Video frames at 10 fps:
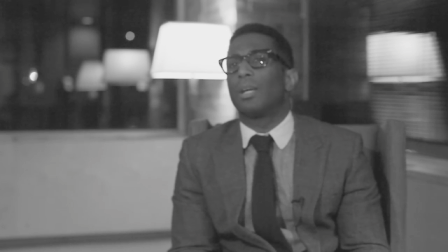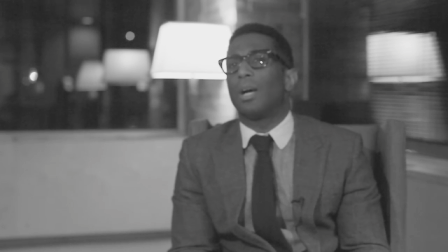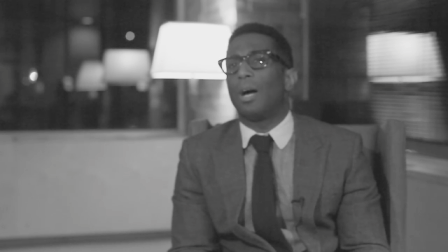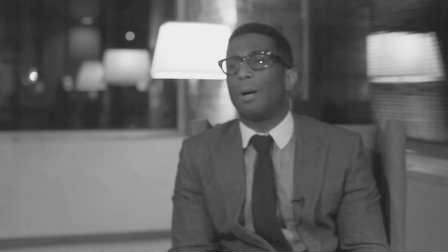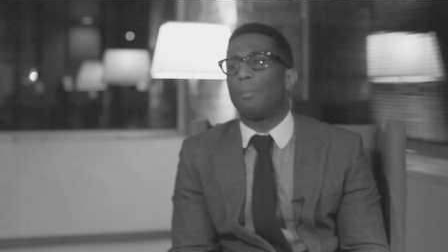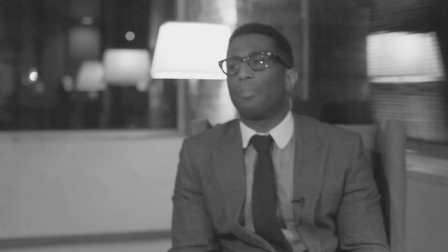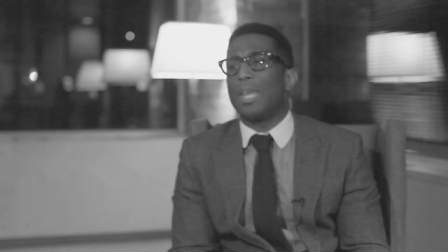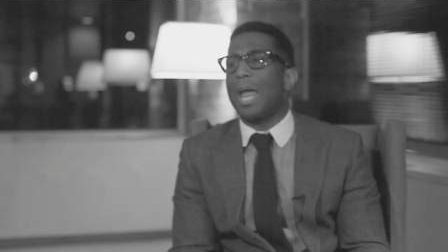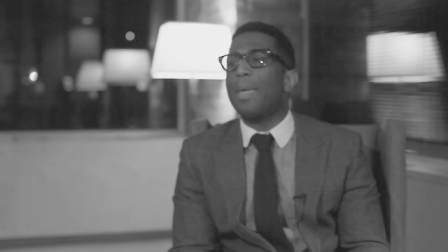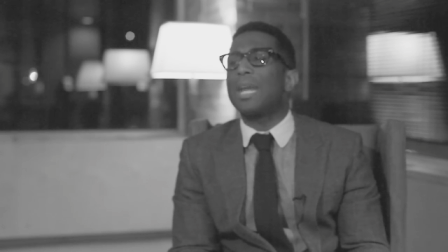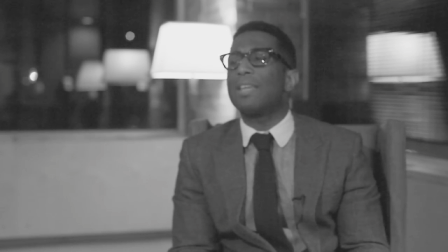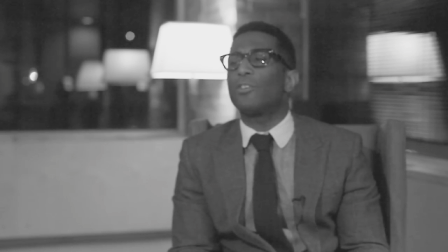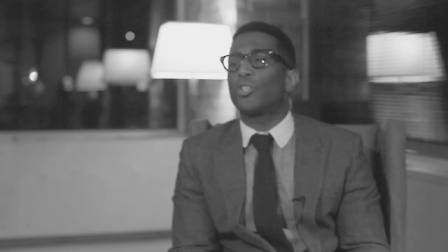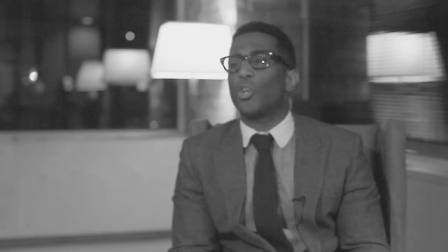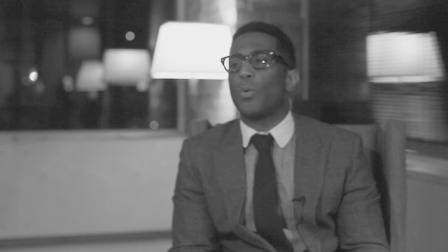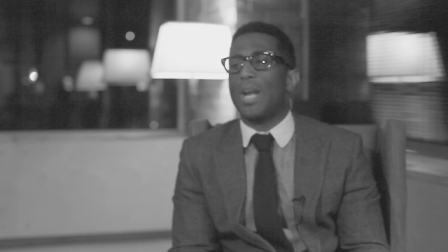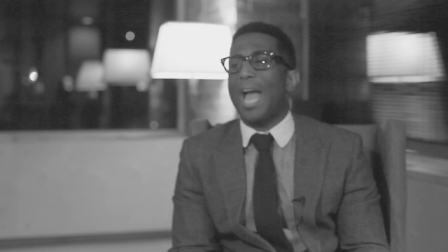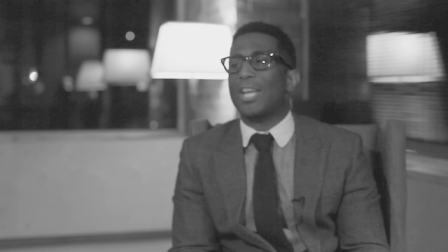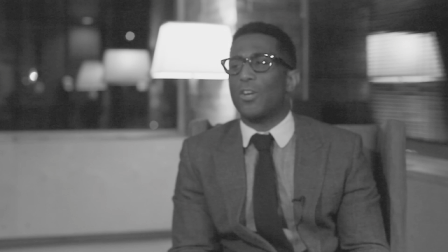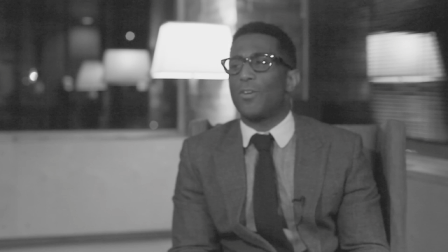And I'm not even sure what
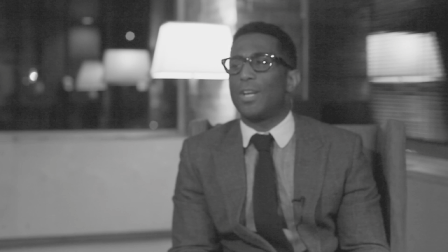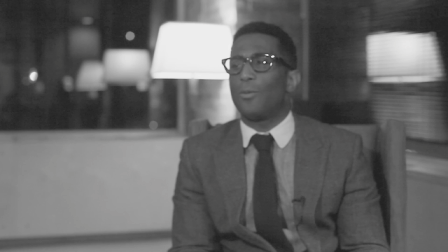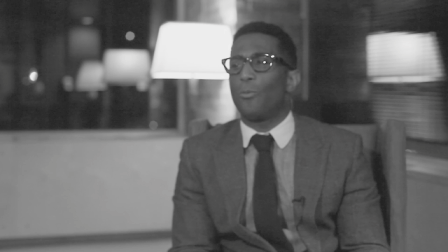accurate